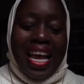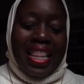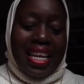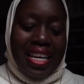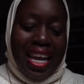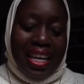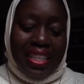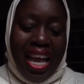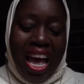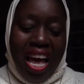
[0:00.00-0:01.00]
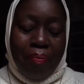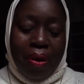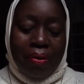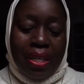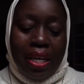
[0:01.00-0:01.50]
The next app
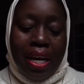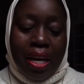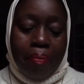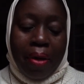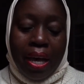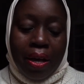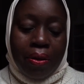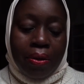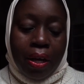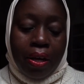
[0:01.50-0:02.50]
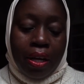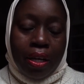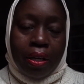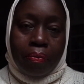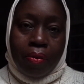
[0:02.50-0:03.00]
I want to talk
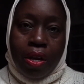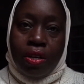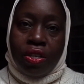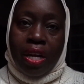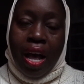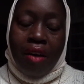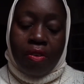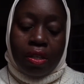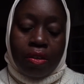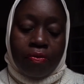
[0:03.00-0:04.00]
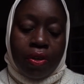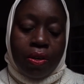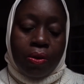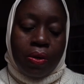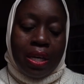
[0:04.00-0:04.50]
about you should have on your
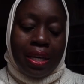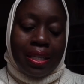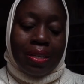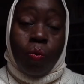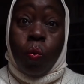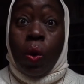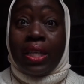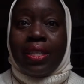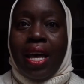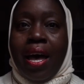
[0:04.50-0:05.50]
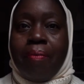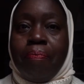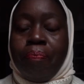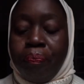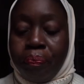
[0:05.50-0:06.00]
phone is WhatsApp.
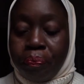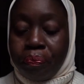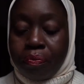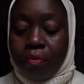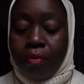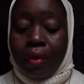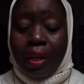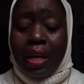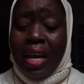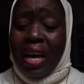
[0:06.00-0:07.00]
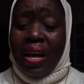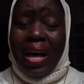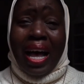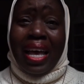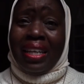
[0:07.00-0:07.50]
Now,
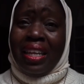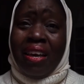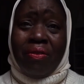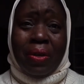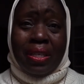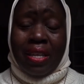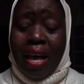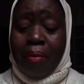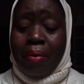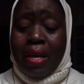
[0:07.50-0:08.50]
I love WhatsApp.